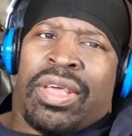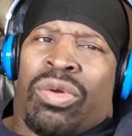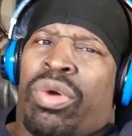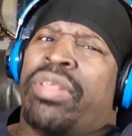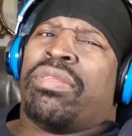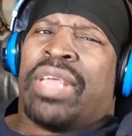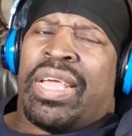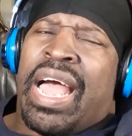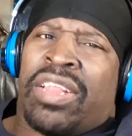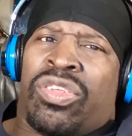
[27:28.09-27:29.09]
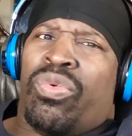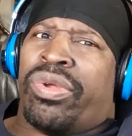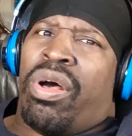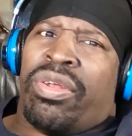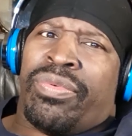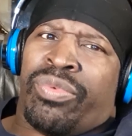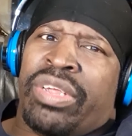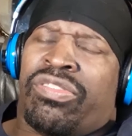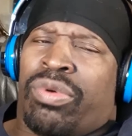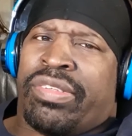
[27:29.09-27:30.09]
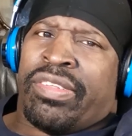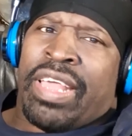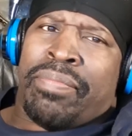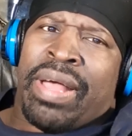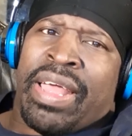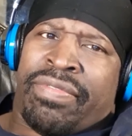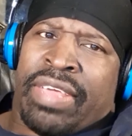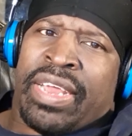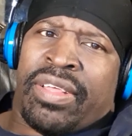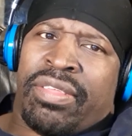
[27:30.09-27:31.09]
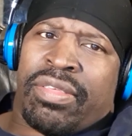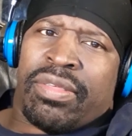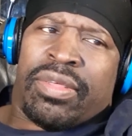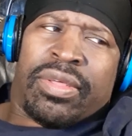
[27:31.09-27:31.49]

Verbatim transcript: what do you think I do with all the resources at my advantage?